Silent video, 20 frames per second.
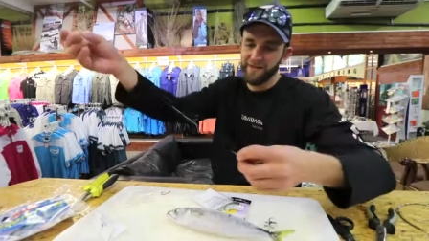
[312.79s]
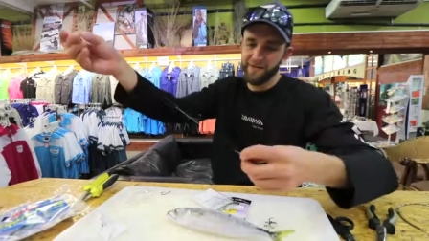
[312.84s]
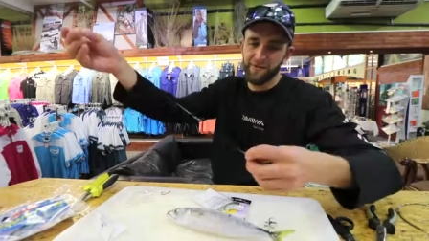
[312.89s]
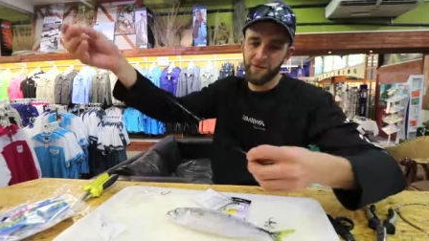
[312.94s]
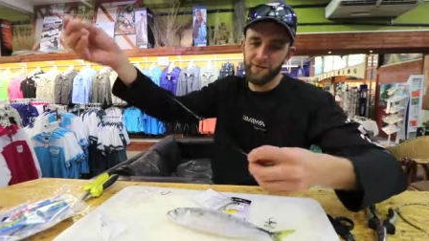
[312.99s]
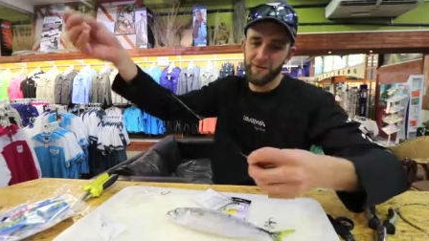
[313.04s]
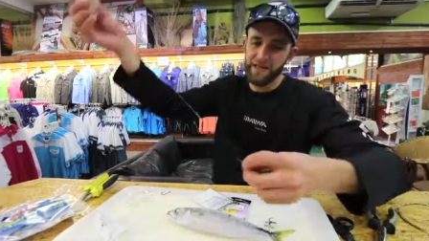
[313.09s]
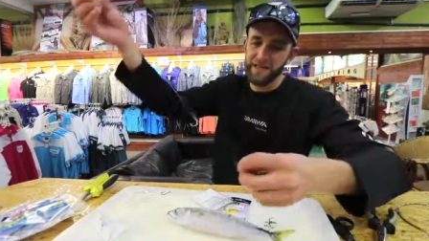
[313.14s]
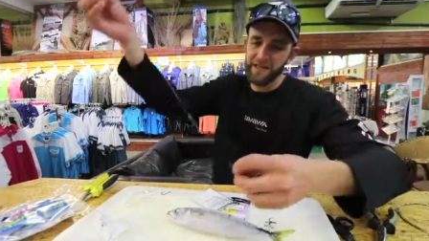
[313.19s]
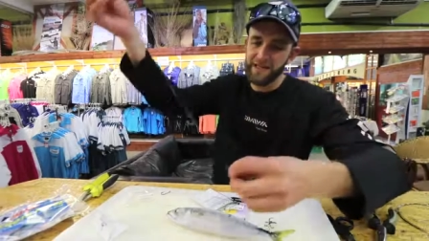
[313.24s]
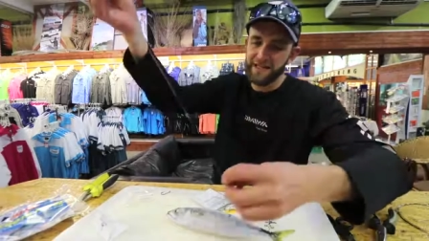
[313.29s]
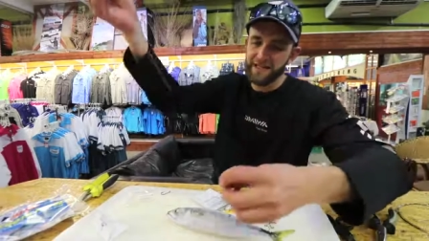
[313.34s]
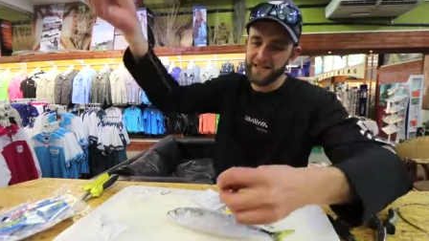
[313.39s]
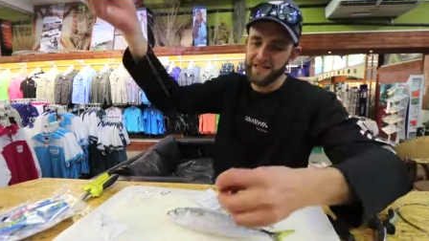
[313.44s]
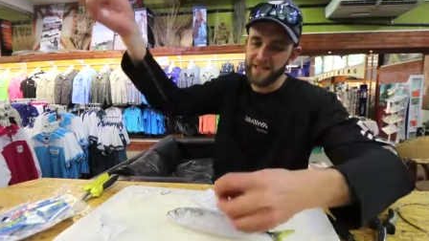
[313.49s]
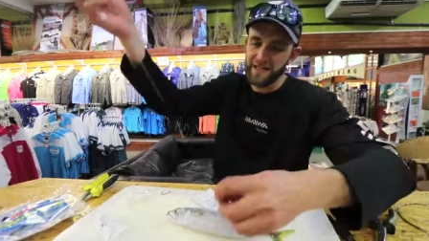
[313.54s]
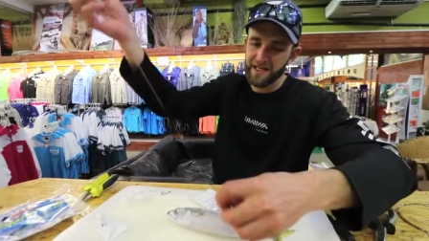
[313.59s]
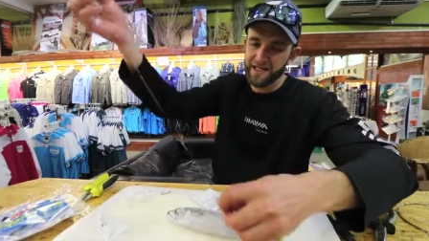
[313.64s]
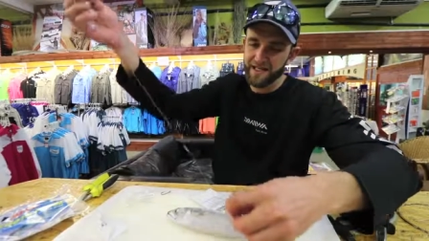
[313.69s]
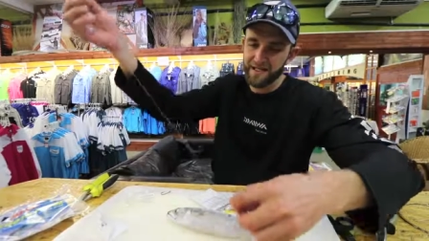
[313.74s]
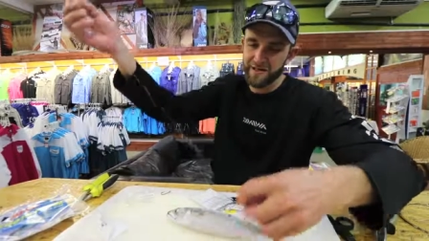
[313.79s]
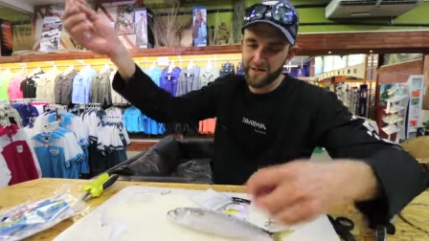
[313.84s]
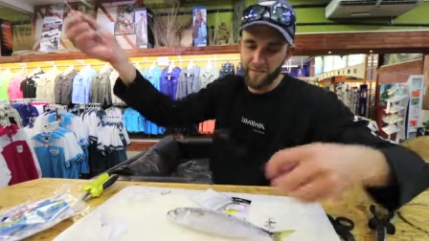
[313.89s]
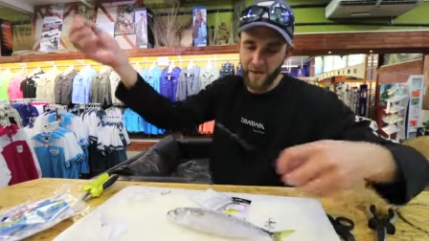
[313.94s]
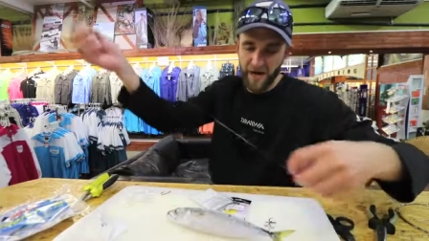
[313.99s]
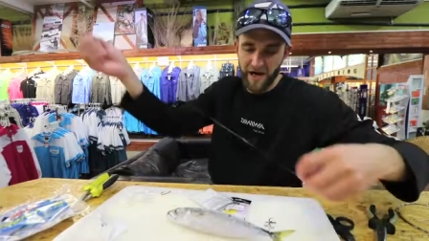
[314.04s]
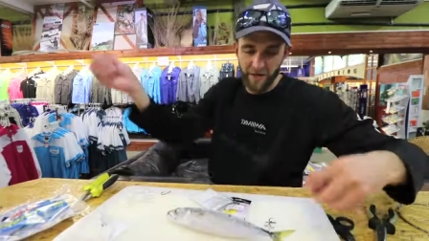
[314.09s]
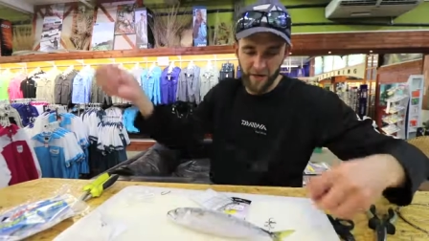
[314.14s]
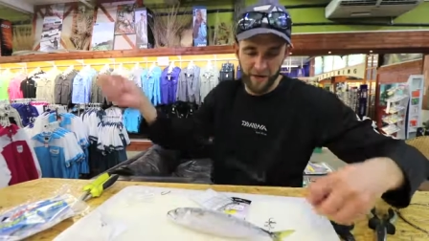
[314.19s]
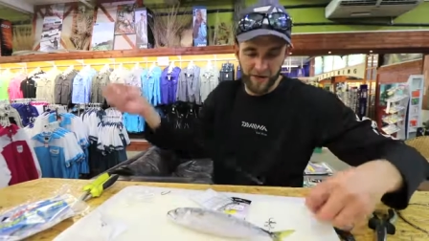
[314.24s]
for me that's that's the
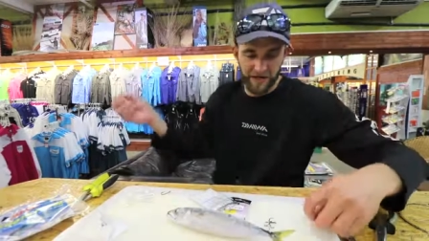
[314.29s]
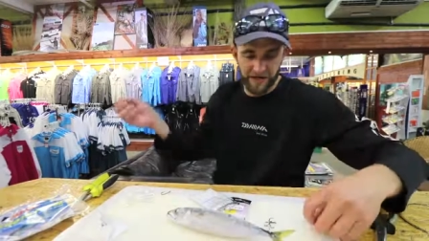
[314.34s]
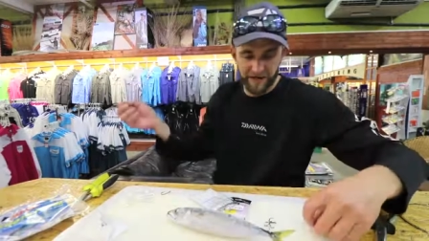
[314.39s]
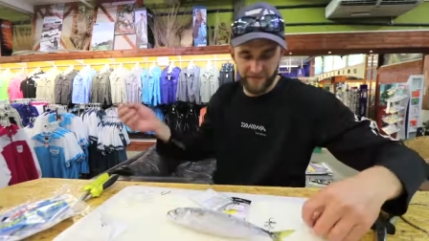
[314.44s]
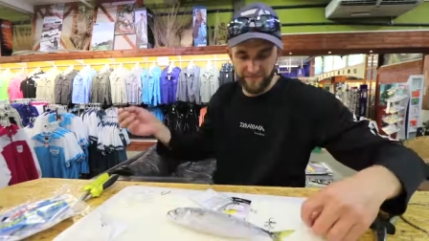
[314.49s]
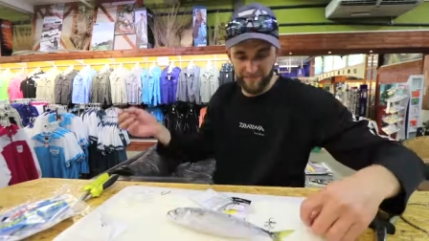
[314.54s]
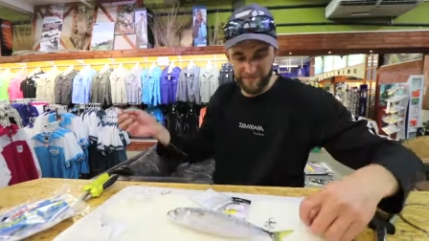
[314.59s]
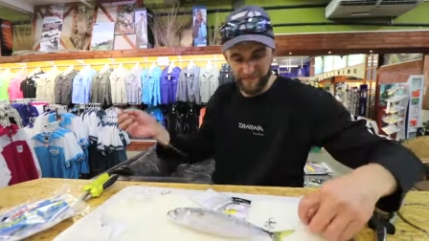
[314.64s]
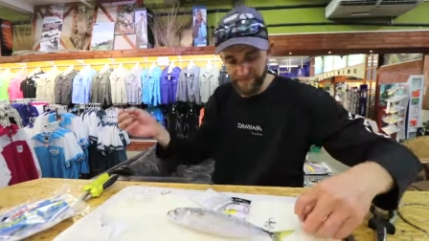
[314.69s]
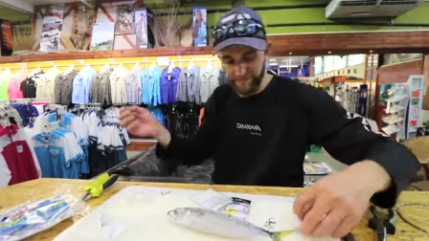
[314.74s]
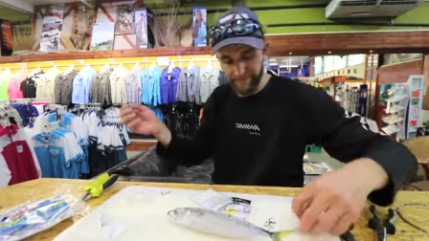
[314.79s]
my only